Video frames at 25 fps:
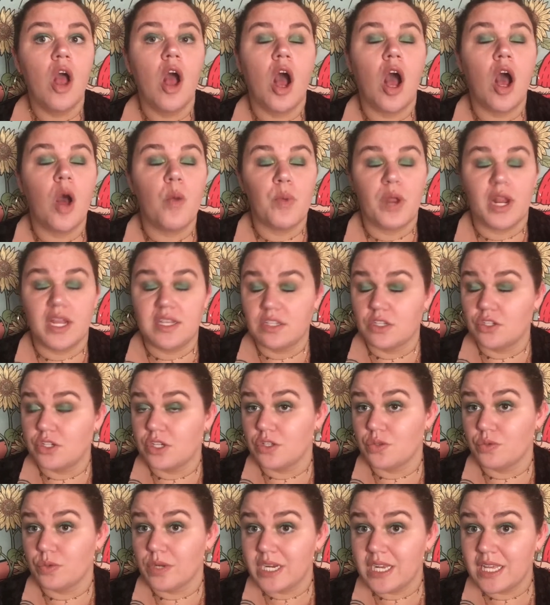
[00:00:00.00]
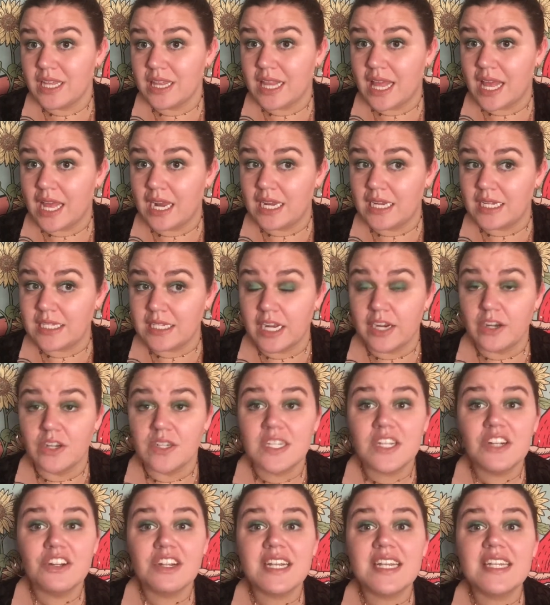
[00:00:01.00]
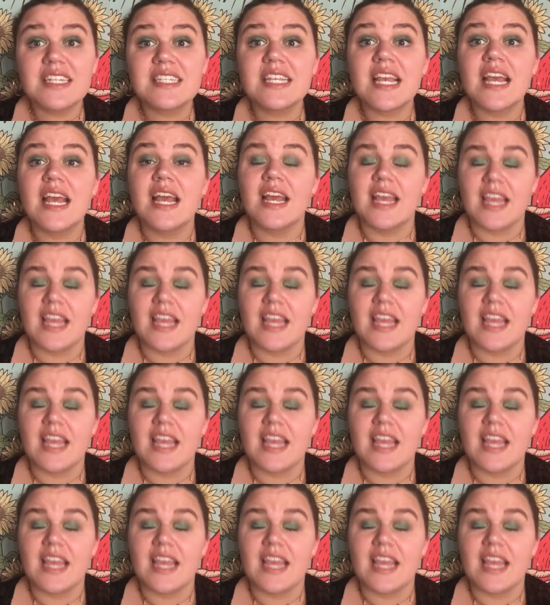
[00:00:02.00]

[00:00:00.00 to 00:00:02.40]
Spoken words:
But I suggest reading that entire series.